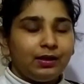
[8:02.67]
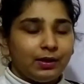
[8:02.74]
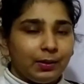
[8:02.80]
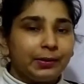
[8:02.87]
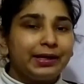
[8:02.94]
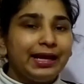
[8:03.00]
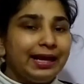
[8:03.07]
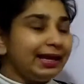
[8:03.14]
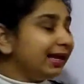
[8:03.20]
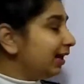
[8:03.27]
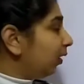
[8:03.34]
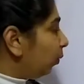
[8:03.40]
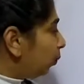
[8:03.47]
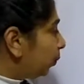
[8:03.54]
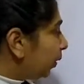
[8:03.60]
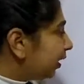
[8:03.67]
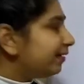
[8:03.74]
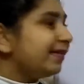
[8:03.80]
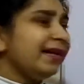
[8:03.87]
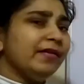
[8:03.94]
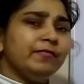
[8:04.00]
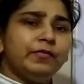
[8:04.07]
Okay,
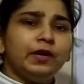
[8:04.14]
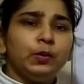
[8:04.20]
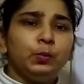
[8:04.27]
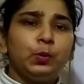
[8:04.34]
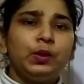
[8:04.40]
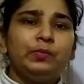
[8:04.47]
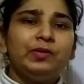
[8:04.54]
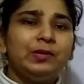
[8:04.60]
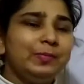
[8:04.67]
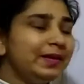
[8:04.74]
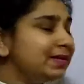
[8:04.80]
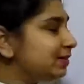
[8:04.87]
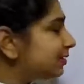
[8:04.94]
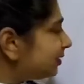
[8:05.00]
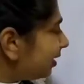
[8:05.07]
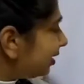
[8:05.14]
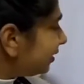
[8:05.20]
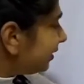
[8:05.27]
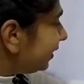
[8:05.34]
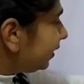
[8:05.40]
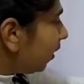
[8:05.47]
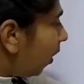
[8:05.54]
wherever we will be
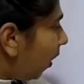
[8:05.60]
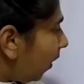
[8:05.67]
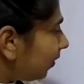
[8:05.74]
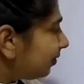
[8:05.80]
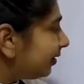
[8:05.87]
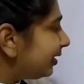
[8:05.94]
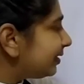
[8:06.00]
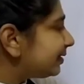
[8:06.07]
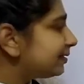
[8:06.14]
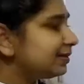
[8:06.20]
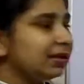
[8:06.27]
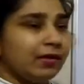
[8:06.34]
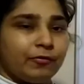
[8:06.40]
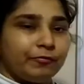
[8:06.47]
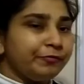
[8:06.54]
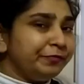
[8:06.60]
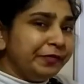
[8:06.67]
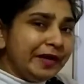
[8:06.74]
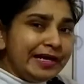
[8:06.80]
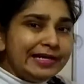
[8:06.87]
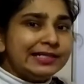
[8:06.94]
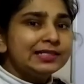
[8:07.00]
inserting all this
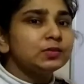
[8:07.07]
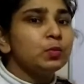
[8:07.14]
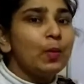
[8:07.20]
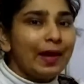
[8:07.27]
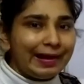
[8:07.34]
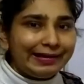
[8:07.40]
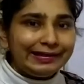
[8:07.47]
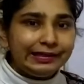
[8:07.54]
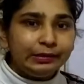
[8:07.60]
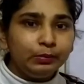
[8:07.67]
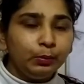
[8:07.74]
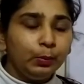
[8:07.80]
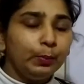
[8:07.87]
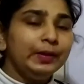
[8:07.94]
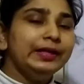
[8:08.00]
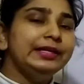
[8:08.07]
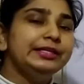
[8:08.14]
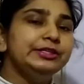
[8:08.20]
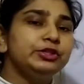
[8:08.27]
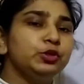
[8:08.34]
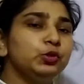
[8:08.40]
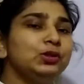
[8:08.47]
fields value
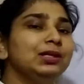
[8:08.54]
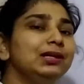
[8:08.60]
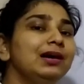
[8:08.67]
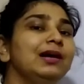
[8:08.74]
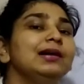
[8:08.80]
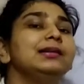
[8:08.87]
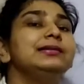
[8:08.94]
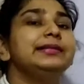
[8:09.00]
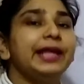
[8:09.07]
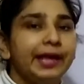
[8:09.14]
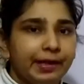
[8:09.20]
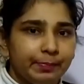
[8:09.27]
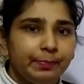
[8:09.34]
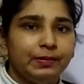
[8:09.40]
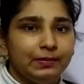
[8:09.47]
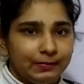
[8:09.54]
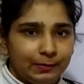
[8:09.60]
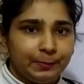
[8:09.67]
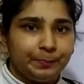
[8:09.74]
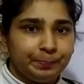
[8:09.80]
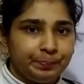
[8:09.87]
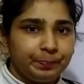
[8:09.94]
into the
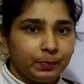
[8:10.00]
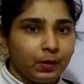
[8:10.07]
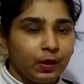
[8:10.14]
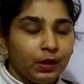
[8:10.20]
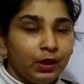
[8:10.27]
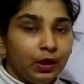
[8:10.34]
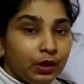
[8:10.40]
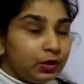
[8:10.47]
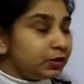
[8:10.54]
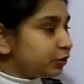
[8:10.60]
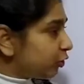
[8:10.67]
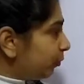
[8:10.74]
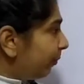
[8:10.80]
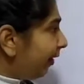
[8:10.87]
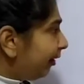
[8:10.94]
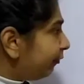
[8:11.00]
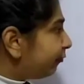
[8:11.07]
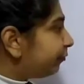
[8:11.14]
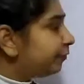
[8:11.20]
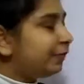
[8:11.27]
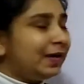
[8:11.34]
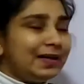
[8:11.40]
table. So my
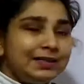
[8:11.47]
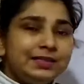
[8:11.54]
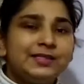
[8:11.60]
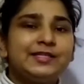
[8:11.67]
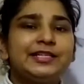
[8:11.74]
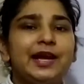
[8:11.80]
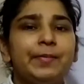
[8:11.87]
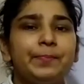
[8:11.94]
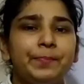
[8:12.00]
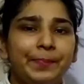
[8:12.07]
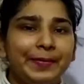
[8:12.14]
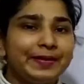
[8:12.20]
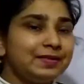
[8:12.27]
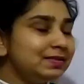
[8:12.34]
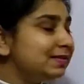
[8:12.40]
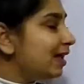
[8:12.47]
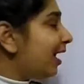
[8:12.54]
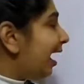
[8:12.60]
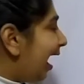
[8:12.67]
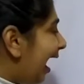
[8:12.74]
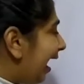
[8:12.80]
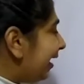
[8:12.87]
first step
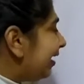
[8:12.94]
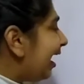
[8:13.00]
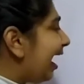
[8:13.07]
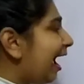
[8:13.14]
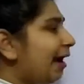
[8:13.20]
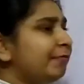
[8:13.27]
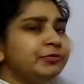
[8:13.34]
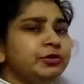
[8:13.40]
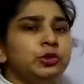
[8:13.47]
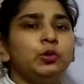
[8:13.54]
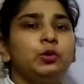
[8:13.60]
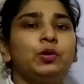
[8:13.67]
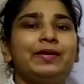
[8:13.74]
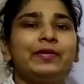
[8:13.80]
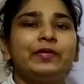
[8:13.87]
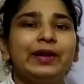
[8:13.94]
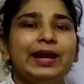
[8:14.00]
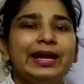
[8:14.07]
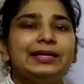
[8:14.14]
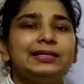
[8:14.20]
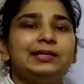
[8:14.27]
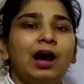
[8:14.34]
is I have to
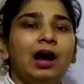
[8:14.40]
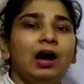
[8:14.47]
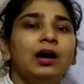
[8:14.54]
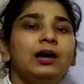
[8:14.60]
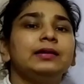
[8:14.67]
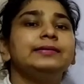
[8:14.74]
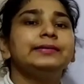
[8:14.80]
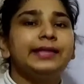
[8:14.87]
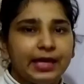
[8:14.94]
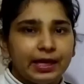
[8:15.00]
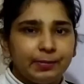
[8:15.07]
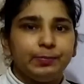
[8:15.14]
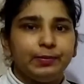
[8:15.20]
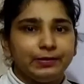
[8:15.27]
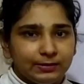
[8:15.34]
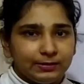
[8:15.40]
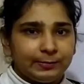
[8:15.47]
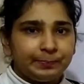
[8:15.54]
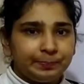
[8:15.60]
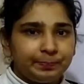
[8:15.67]
create a table.